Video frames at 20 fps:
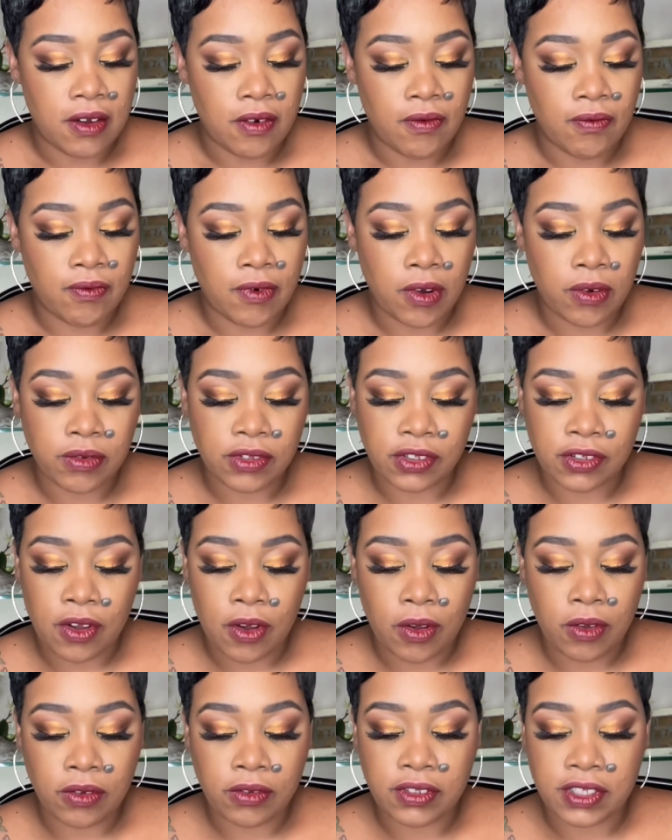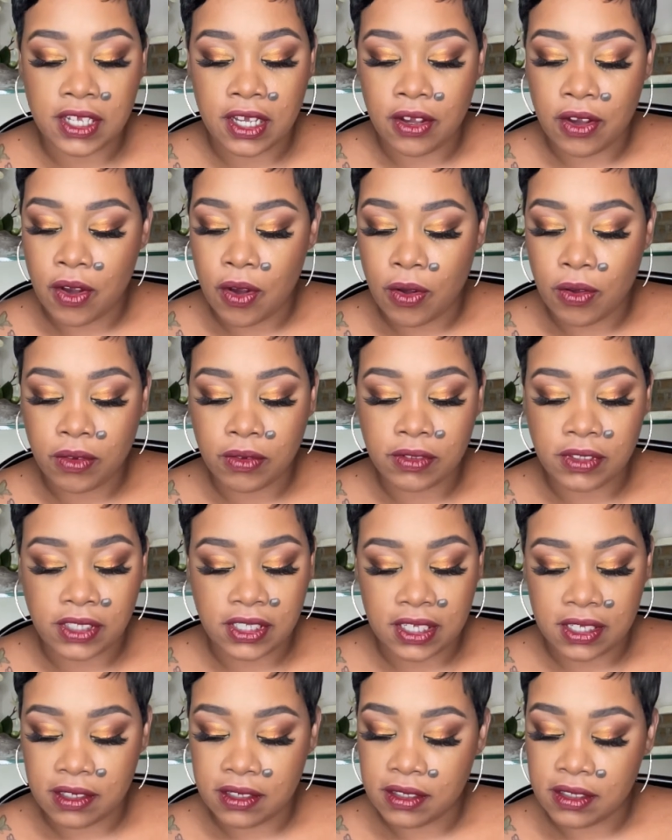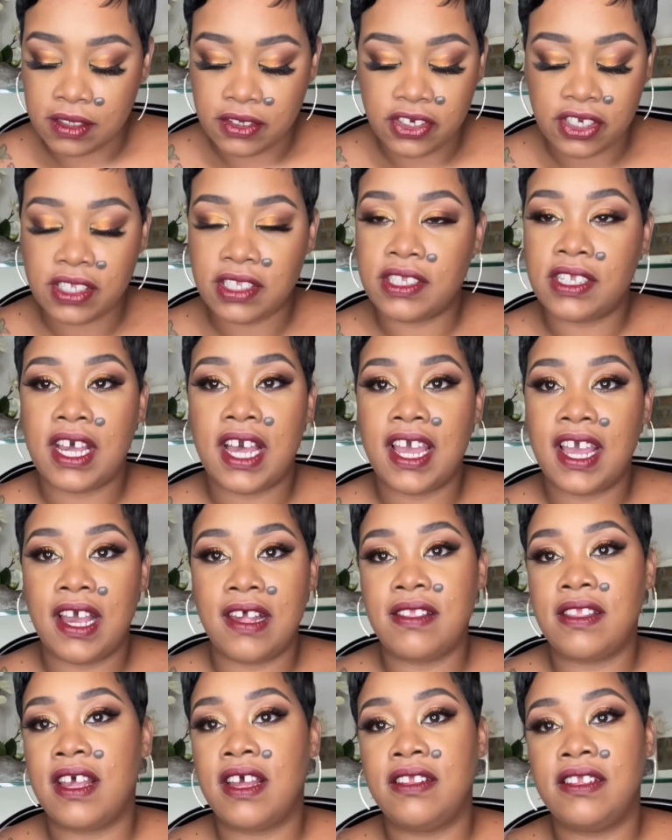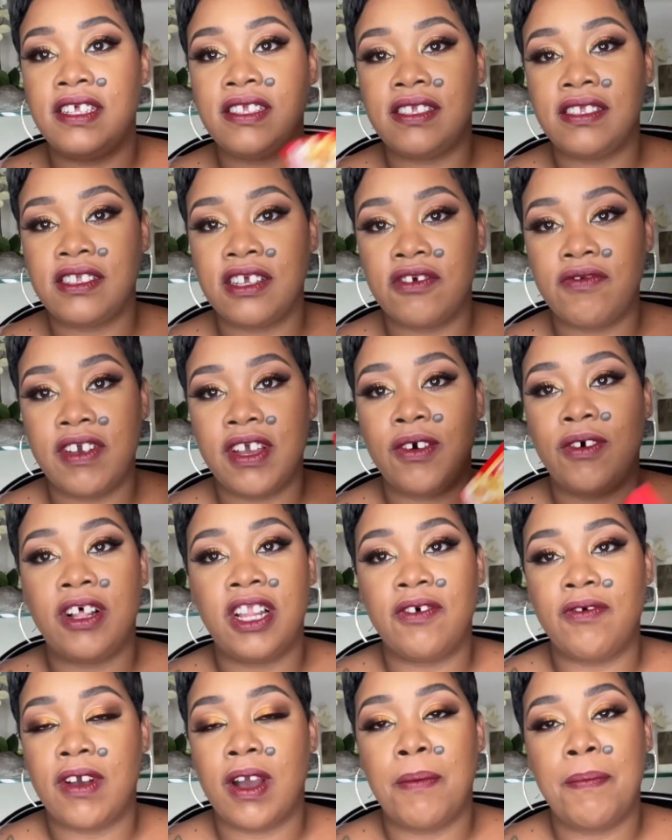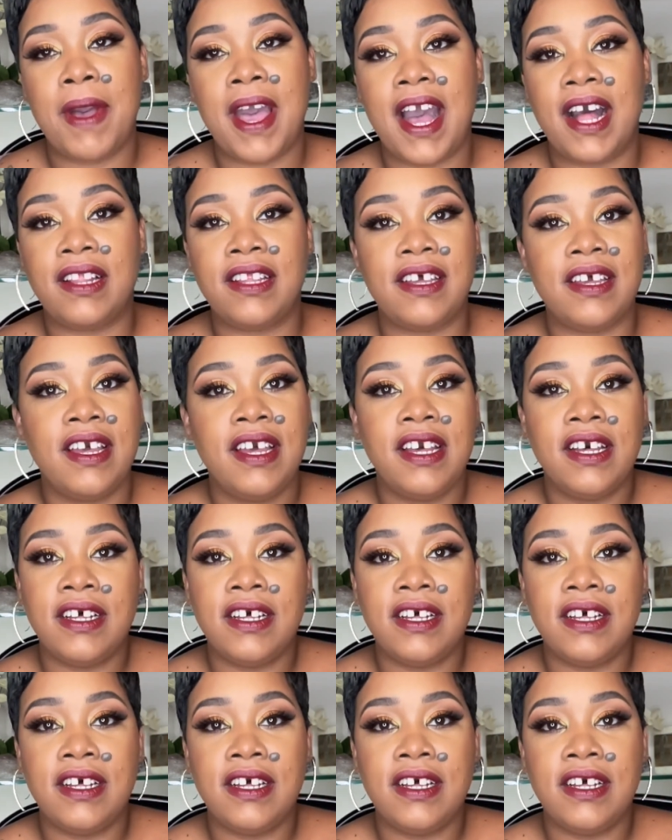rose golds and golds, and just like I said, this is a great all-around palette,